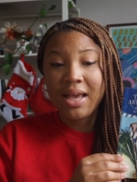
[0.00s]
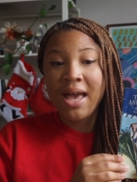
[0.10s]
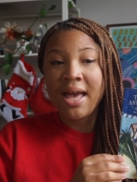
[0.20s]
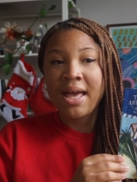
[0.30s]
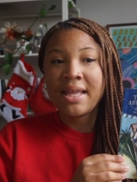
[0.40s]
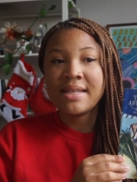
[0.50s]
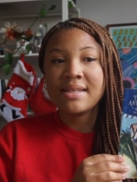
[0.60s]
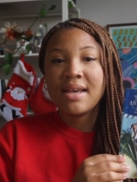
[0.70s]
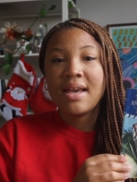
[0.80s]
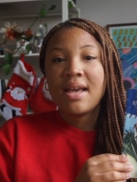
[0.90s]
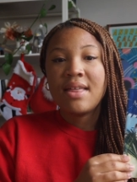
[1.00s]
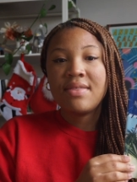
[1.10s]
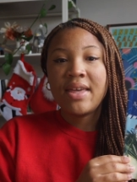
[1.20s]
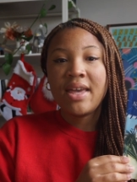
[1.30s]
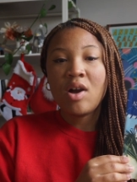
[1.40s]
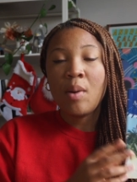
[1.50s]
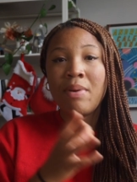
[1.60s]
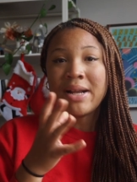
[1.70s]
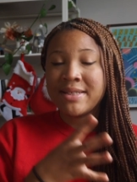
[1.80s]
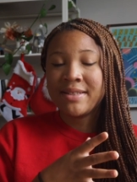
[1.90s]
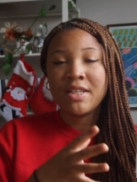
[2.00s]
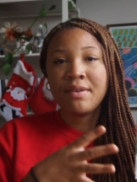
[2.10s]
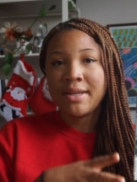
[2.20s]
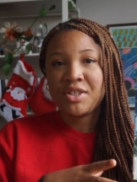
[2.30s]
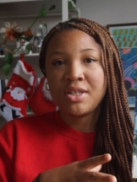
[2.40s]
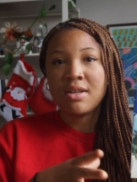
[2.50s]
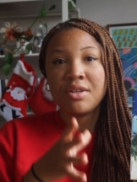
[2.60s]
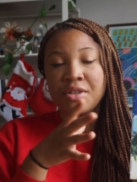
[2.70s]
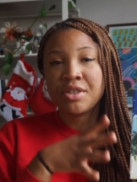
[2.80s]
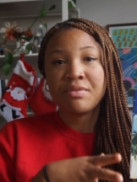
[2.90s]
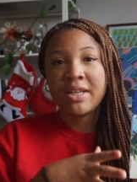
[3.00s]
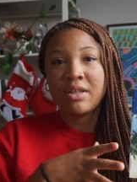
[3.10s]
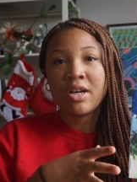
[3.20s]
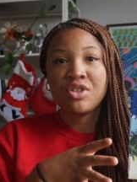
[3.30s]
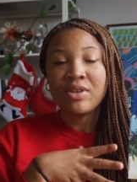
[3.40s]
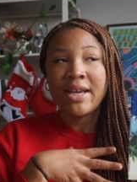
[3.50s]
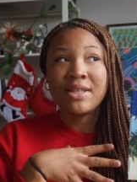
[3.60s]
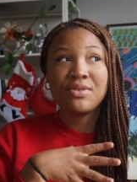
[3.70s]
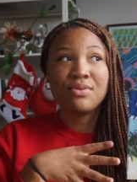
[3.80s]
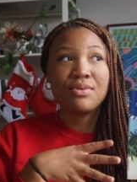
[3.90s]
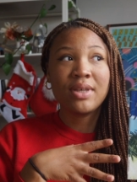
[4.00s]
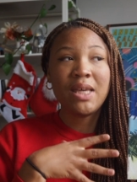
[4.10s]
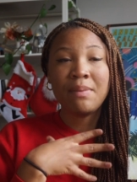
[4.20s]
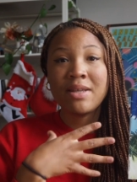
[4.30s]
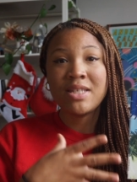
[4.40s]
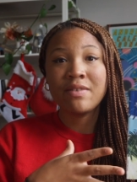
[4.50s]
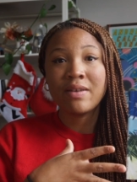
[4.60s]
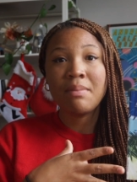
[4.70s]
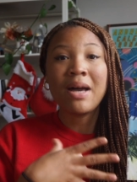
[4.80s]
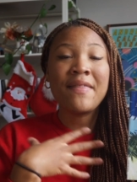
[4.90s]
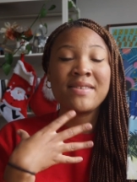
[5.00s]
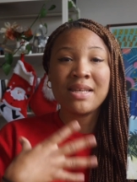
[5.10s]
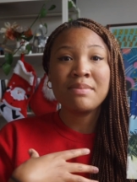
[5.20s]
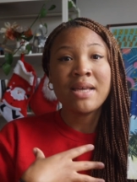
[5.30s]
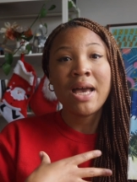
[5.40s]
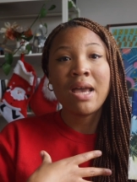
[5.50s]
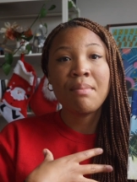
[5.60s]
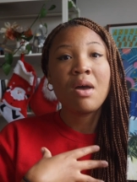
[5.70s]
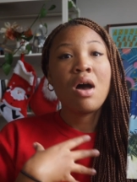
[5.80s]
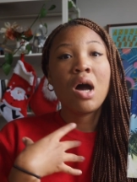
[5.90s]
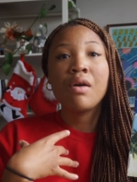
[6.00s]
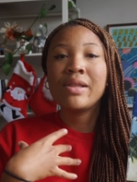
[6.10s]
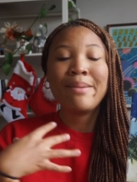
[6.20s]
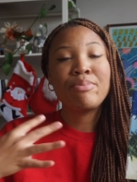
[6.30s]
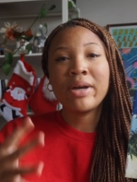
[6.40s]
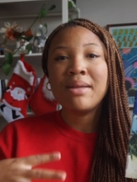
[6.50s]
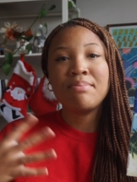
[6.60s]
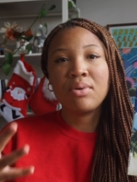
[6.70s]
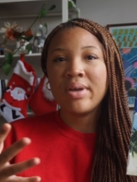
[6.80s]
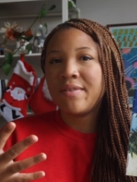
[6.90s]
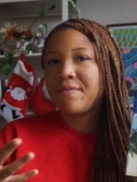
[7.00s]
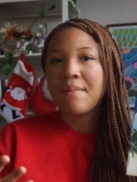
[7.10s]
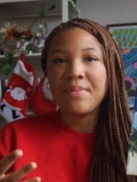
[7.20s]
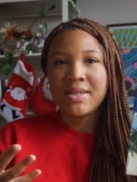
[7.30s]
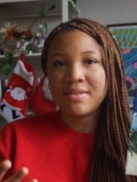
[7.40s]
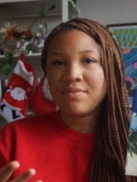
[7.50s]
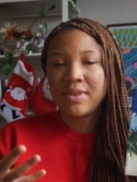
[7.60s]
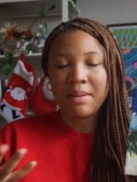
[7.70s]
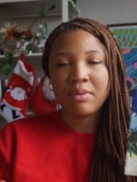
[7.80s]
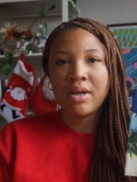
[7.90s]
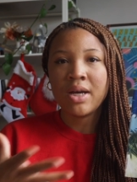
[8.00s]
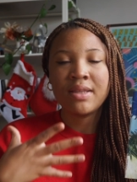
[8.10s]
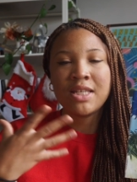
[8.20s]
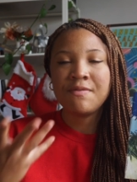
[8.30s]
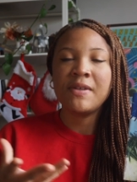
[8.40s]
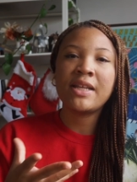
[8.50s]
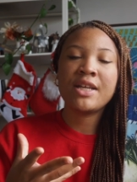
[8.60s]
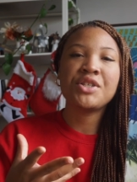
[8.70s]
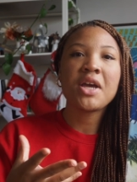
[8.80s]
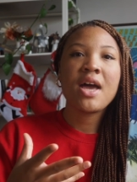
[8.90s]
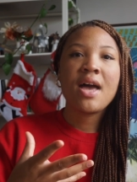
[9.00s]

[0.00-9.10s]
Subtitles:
And they are practicing their religion under the radar, trying to keep it a secret, but at the same time, a really bright boy from this neighborhood, this village,